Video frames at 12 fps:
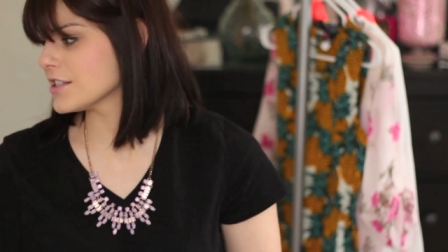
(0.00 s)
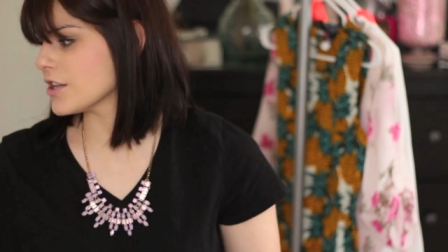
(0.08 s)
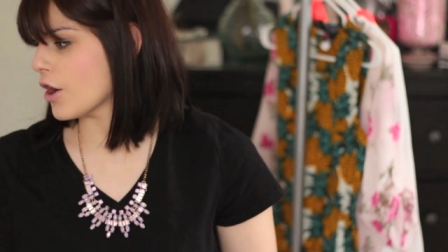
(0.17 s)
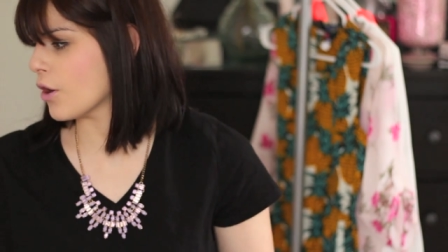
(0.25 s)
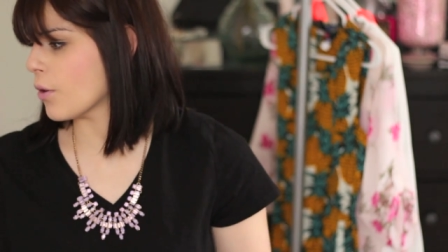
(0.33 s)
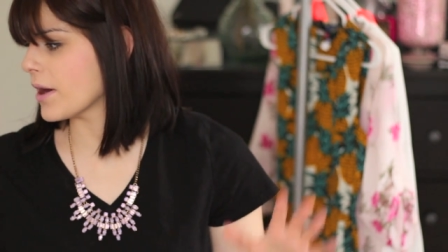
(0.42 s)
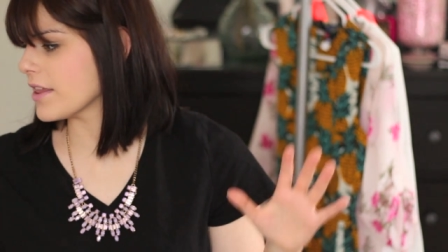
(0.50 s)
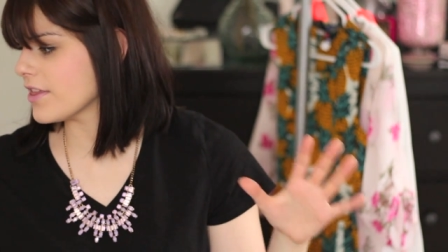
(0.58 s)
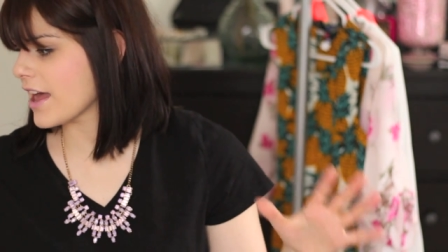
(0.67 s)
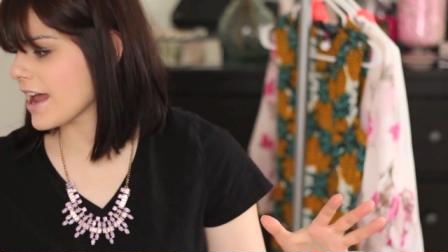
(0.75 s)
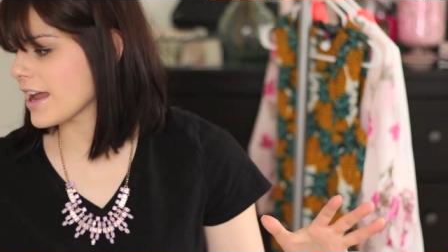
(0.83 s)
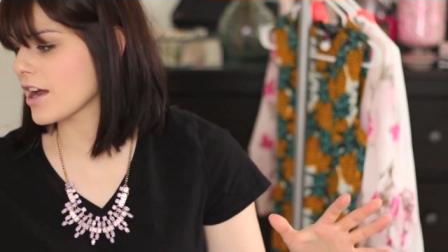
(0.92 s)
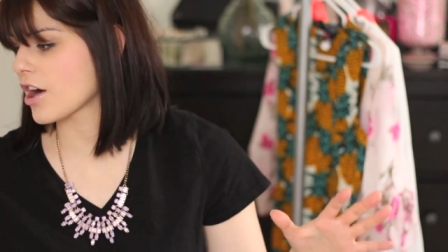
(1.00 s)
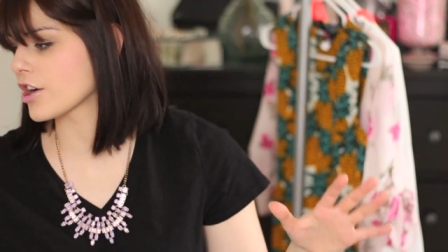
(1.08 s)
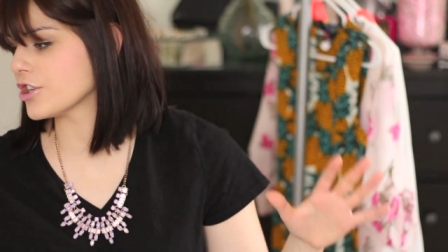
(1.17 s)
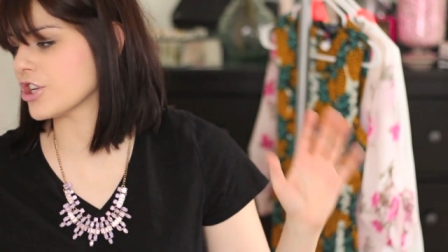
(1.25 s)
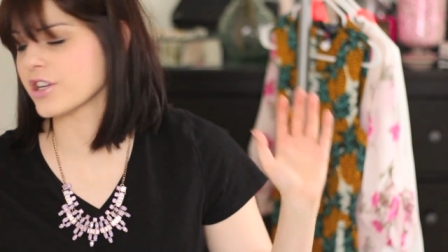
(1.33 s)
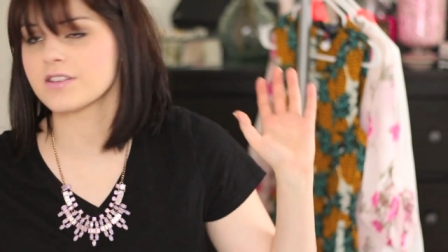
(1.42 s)
So they
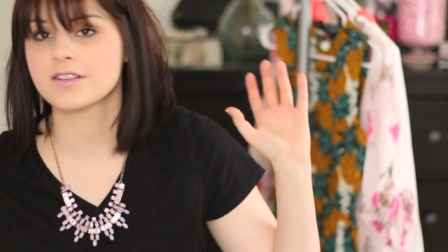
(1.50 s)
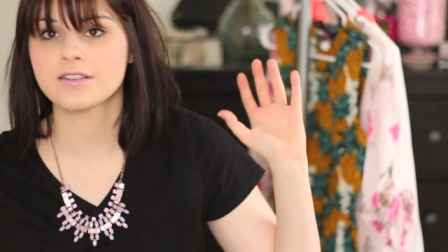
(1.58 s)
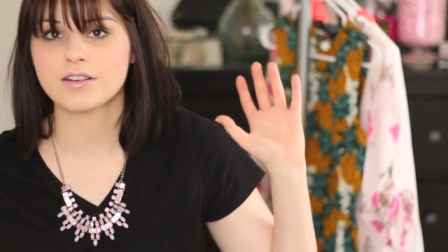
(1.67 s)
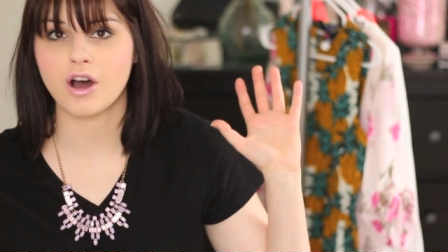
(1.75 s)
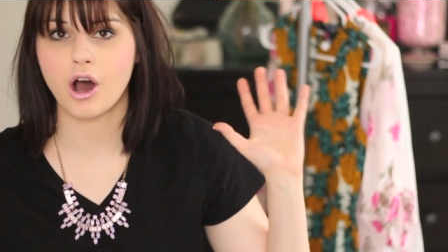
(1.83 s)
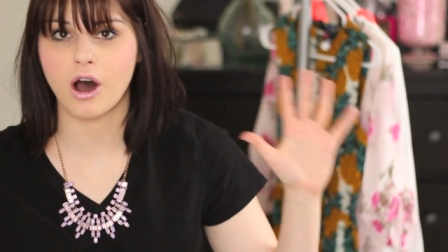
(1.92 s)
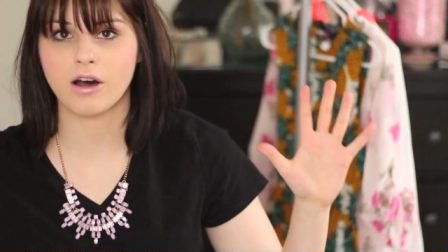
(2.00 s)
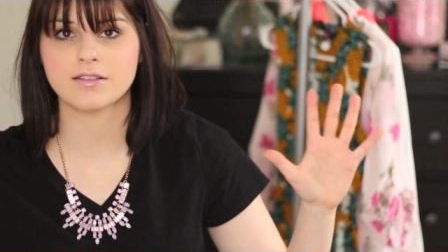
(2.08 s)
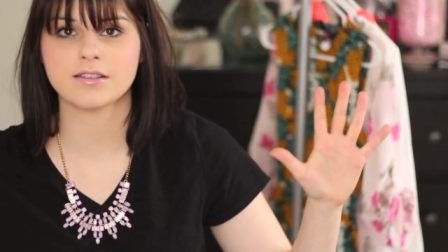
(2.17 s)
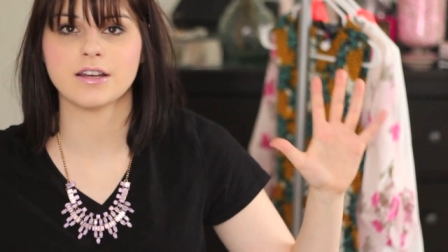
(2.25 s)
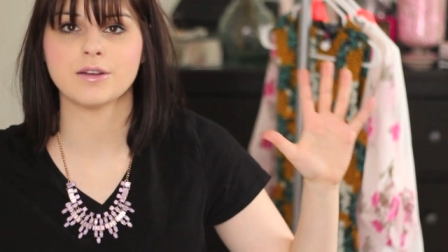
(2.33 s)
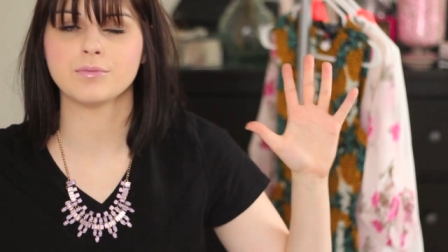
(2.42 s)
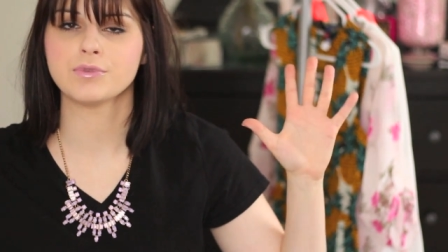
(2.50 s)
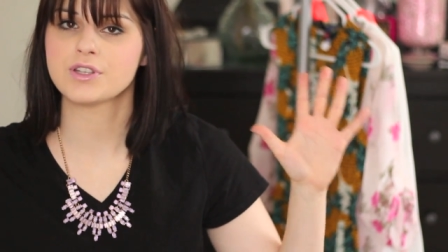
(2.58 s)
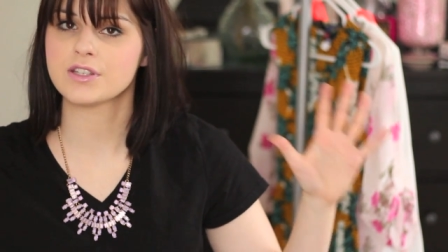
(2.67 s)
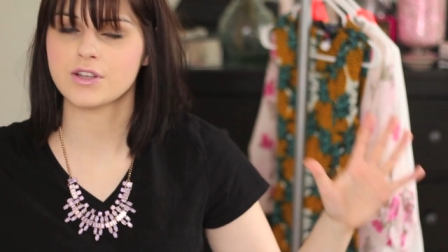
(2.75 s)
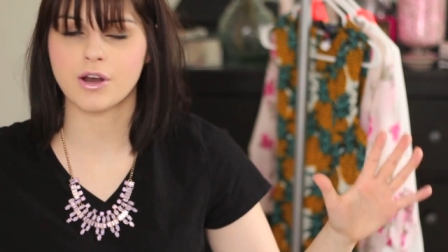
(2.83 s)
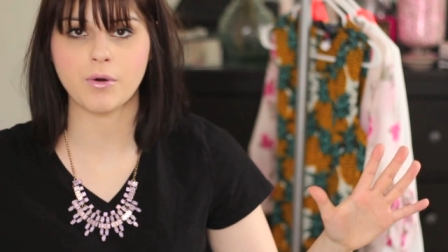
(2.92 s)
are just awesome,
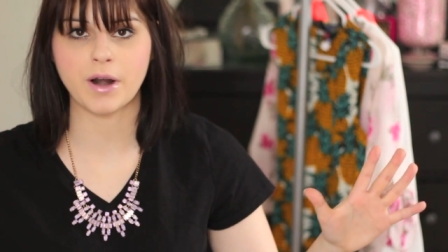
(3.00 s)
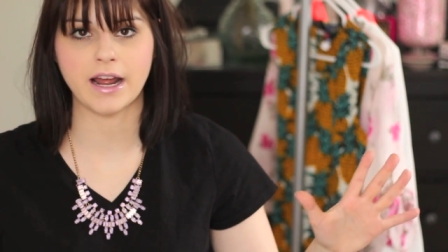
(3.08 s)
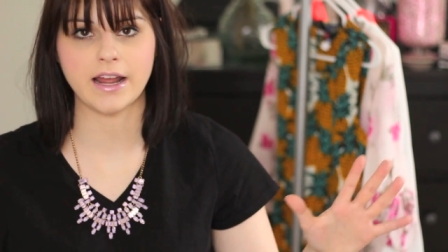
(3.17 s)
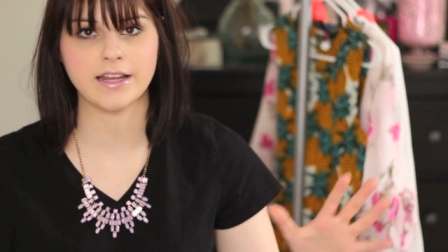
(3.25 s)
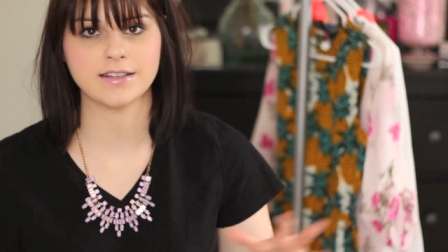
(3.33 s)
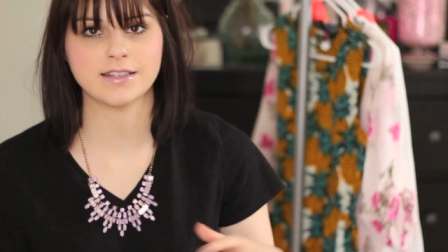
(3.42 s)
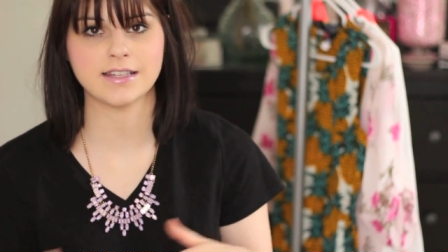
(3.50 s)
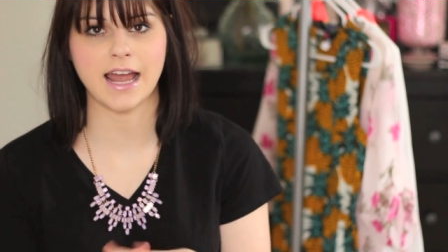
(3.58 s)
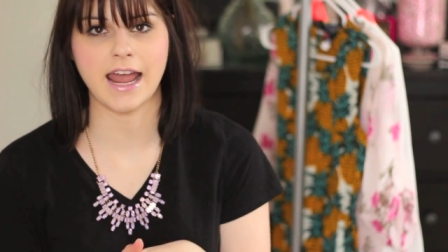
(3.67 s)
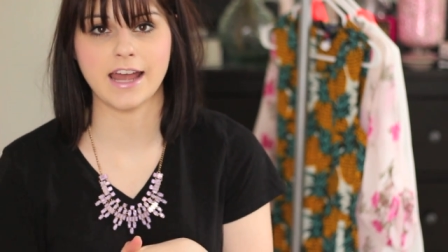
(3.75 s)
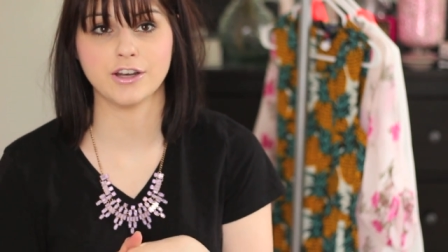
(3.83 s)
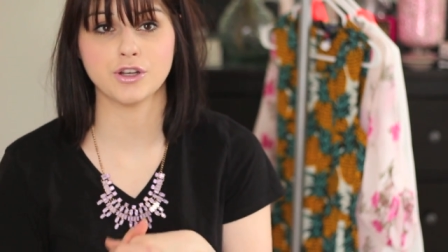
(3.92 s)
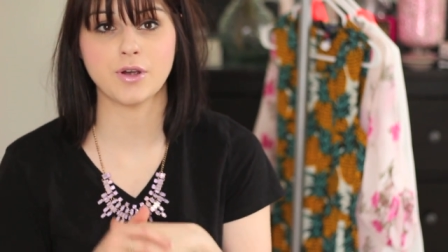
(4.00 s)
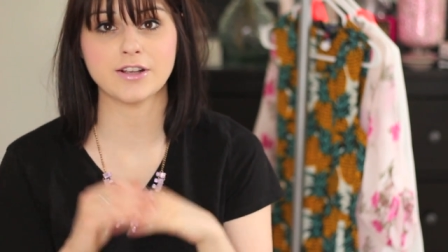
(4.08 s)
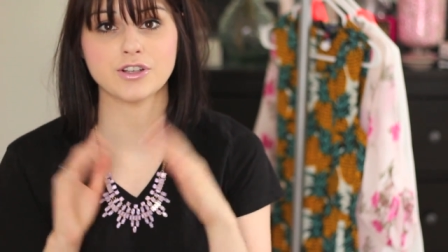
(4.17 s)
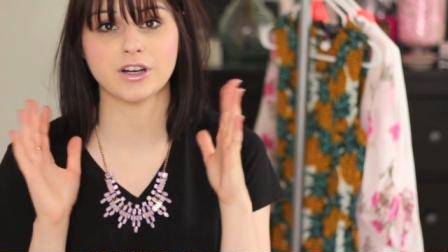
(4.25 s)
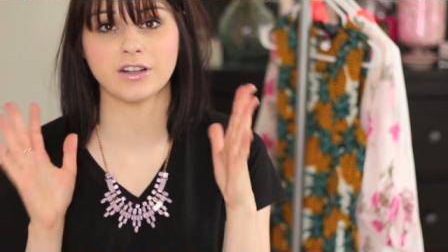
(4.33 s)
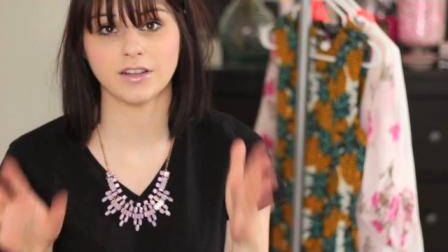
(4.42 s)
so nice, and you
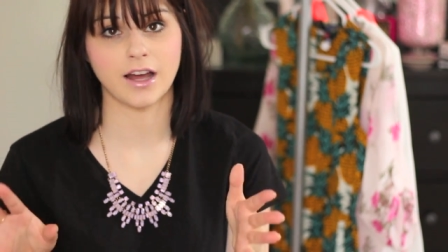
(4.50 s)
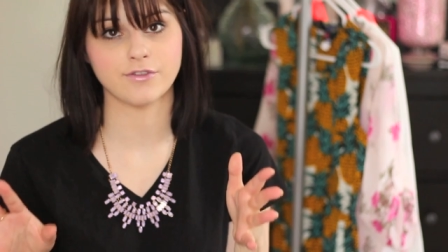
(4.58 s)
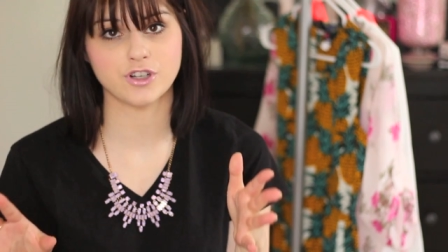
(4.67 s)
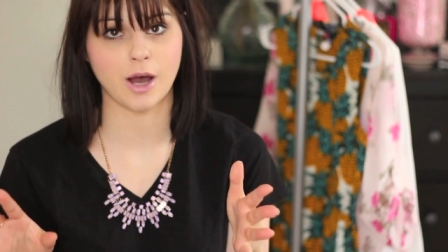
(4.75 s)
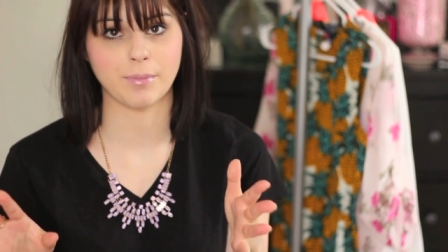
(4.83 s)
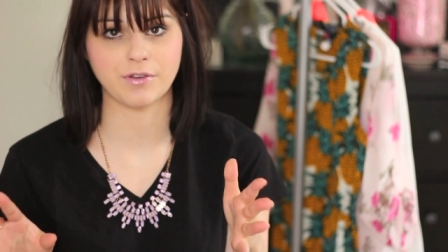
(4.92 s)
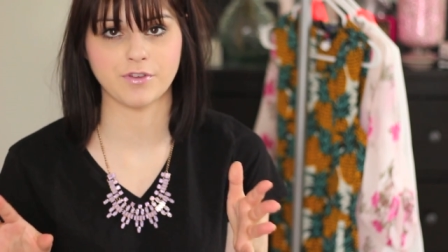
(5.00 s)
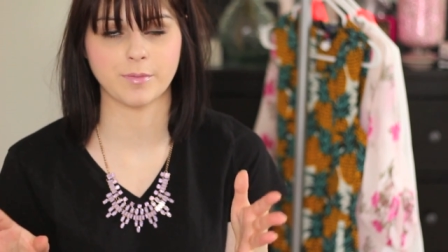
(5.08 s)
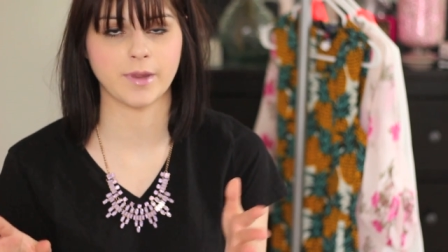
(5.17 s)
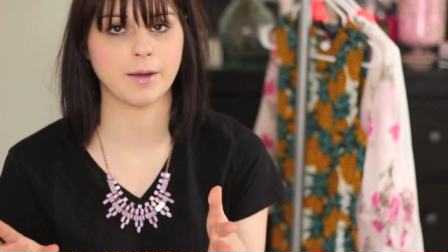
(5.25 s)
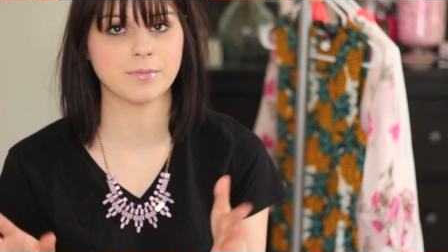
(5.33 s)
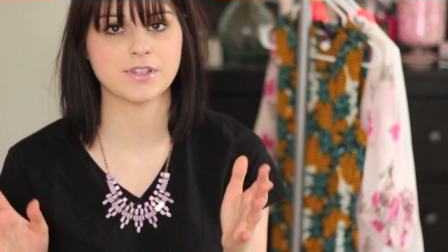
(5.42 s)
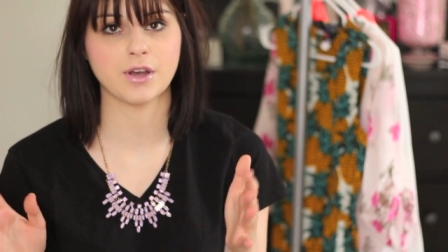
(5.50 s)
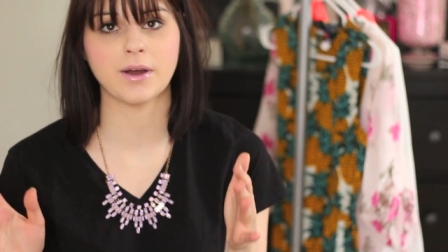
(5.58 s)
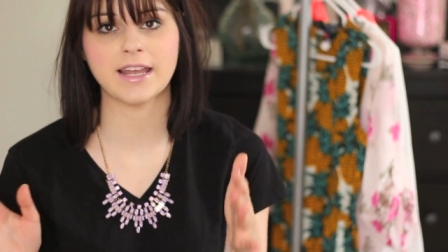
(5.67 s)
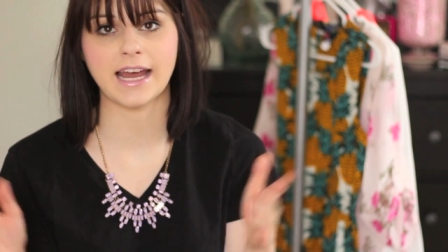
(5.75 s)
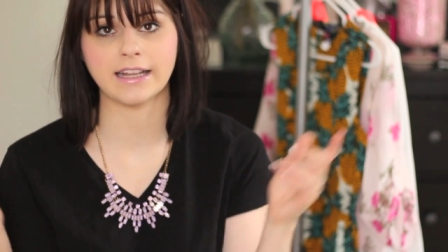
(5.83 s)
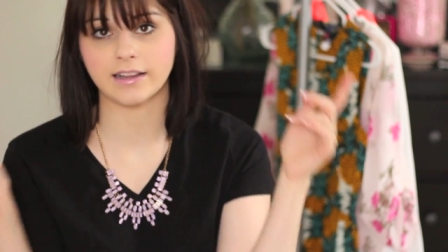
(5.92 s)
guys are going to love shopping from them. So
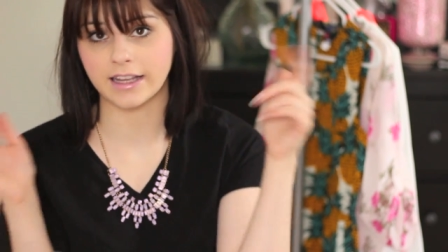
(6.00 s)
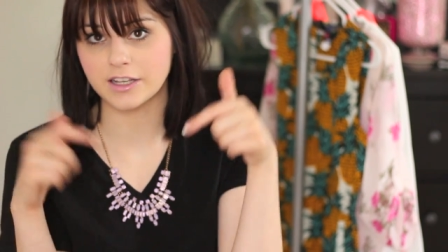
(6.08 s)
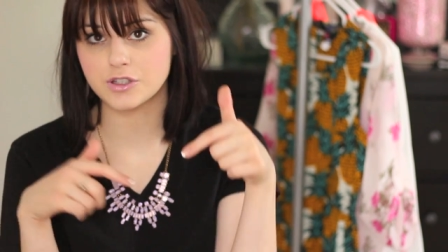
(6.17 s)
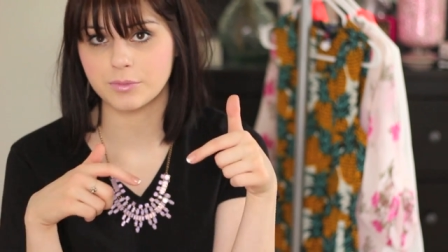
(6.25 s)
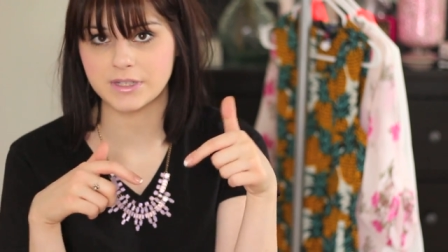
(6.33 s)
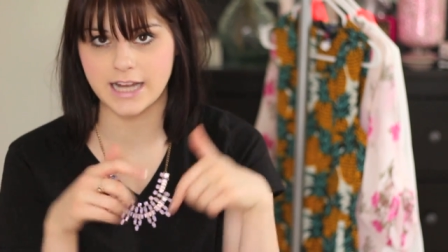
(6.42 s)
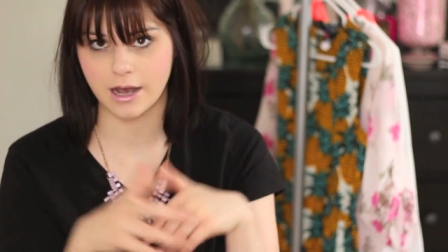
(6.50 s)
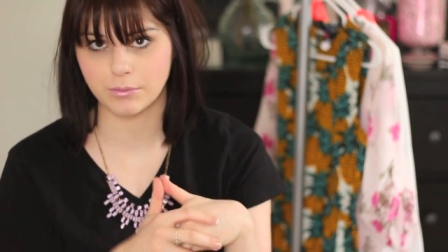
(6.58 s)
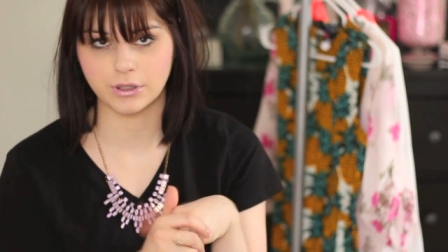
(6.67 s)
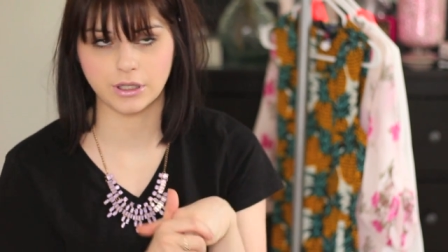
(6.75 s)
again, links will be down